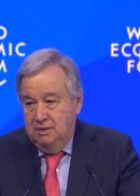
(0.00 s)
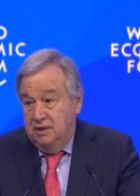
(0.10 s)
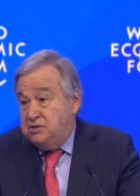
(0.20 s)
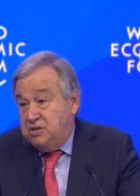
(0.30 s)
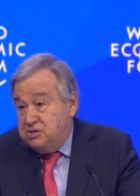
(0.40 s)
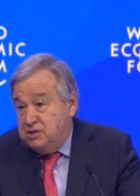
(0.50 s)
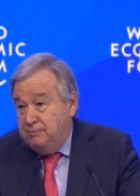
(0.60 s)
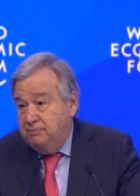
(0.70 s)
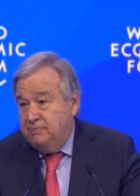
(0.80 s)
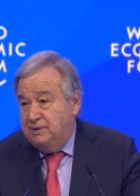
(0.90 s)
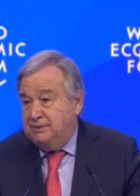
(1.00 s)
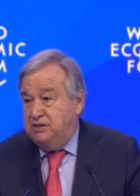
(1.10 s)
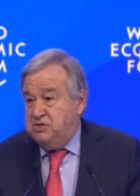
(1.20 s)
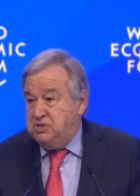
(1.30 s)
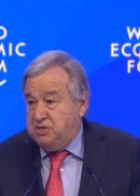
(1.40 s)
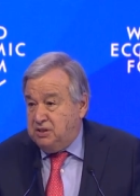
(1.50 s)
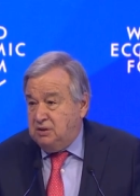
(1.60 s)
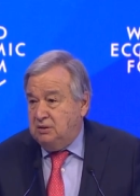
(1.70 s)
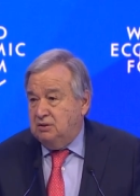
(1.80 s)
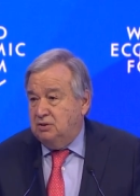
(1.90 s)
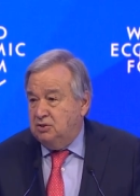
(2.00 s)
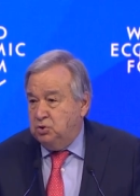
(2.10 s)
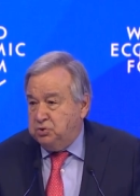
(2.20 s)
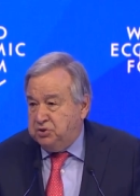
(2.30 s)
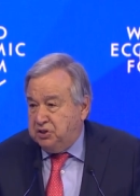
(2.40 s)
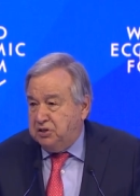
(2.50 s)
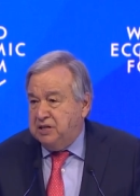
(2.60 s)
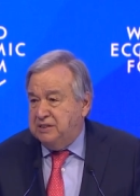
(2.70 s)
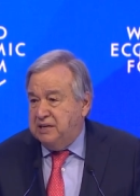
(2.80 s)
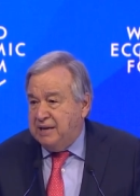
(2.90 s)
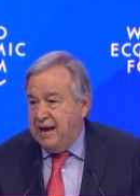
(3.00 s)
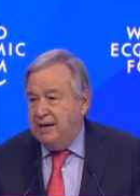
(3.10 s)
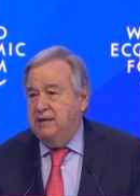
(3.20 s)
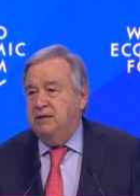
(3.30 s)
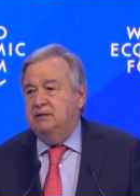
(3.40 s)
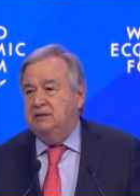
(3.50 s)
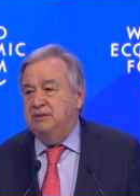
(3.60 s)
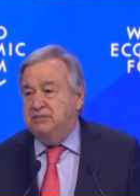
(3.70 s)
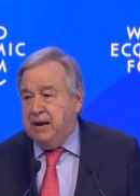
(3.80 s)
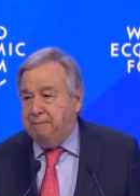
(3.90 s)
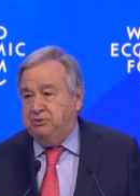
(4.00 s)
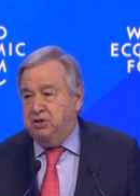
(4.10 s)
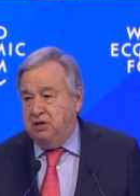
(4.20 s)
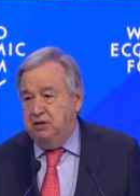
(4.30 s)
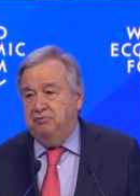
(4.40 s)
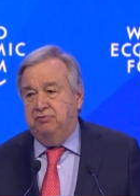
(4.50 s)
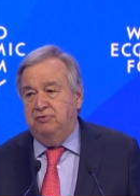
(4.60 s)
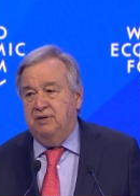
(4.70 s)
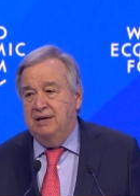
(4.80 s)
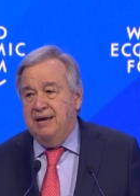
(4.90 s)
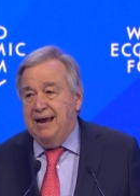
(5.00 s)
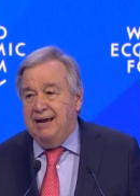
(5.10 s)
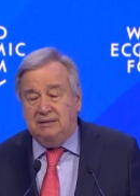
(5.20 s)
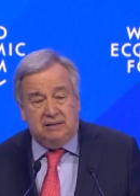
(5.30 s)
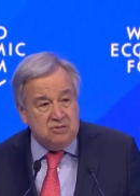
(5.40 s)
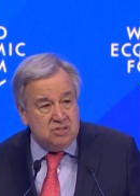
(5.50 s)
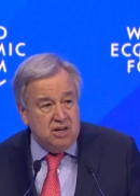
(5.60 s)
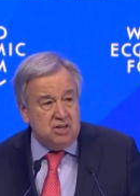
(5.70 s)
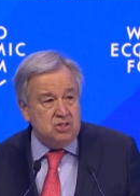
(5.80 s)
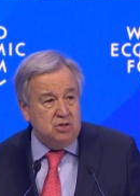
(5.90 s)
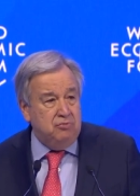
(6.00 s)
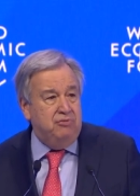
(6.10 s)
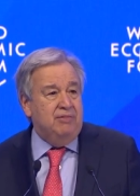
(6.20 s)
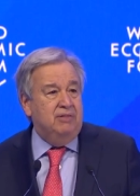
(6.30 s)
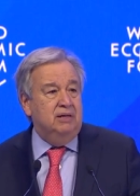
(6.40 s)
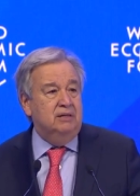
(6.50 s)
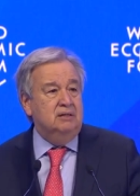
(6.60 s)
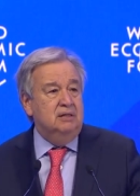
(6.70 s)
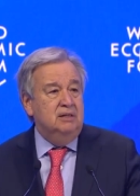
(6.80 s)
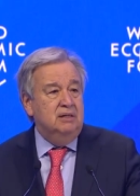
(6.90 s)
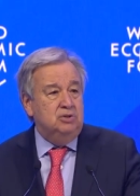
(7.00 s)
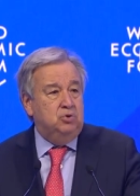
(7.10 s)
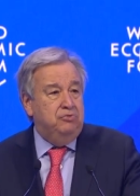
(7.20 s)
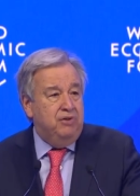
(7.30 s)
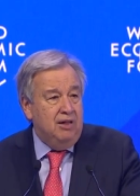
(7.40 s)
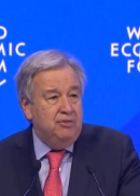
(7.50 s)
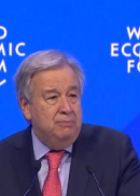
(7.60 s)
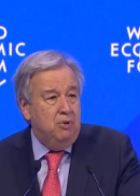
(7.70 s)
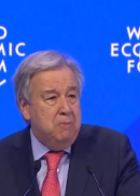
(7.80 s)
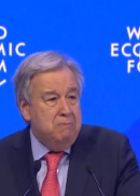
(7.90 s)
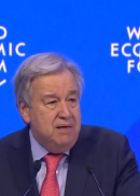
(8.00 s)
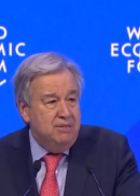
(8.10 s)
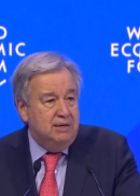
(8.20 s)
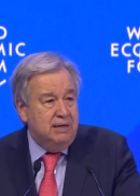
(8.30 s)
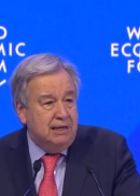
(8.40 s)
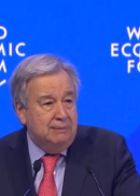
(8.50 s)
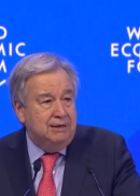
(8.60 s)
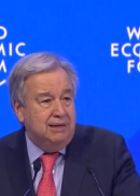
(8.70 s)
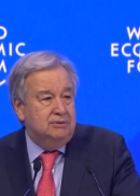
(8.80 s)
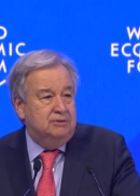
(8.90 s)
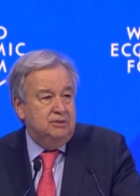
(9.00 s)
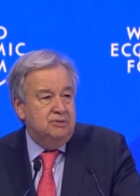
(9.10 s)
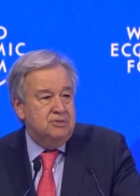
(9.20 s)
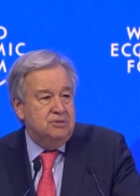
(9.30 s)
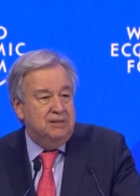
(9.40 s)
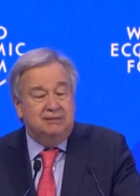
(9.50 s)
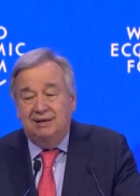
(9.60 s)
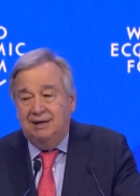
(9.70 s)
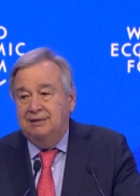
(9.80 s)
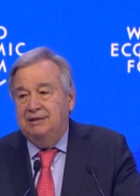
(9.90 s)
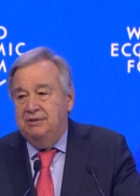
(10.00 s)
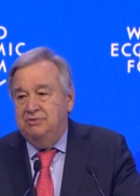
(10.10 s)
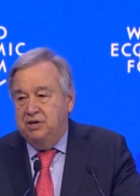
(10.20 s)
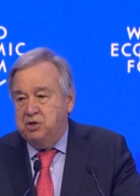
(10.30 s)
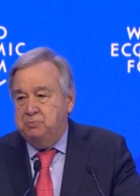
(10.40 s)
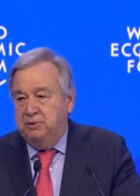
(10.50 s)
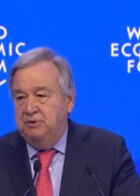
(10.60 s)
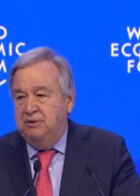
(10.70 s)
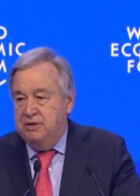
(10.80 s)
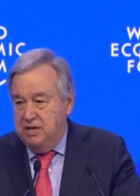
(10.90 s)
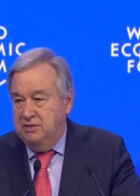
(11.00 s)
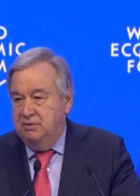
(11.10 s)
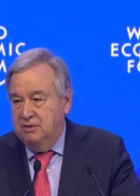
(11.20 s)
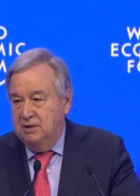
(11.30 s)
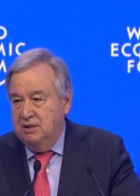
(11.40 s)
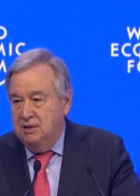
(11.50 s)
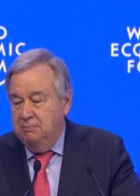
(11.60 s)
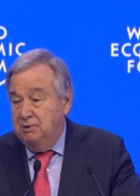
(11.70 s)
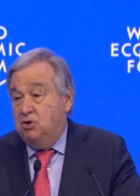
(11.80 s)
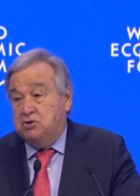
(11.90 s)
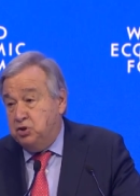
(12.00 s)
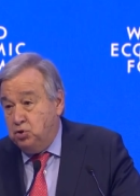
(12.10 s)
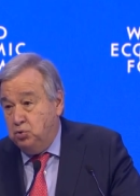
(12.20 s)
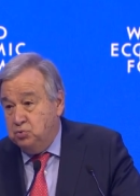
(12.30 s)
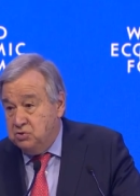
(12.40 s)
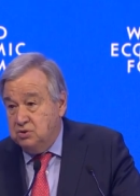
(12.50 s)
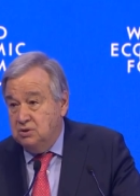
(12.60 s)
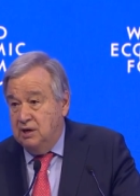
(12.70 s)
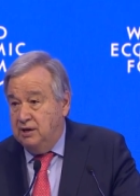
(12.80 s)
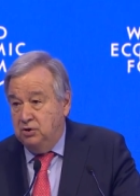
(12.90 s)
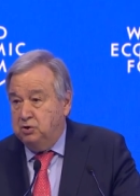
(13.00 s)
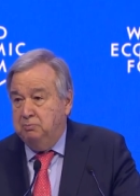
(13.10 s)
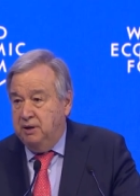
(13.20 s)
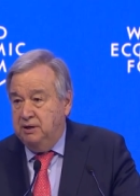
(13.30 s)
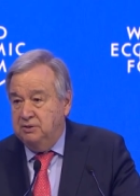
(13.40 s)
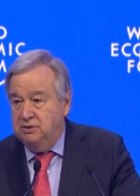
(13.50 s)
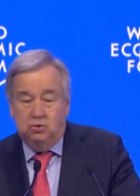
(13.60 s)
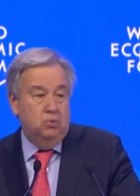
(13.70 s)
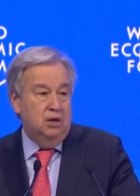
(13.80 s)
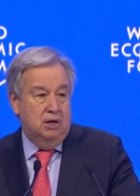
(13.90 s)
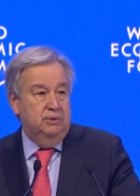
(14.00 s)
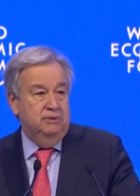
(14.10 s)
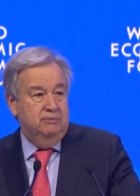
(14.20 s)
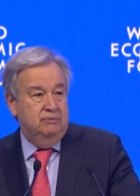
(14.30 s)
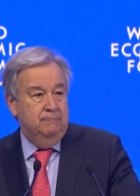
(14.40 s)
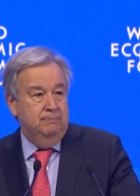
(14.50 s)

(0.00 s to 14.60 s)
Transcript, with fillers: A system that is still routinely denying debt relief and concessional funding to vulnerable middle-income countries that are in desperate need, because the rules are not made to allow it.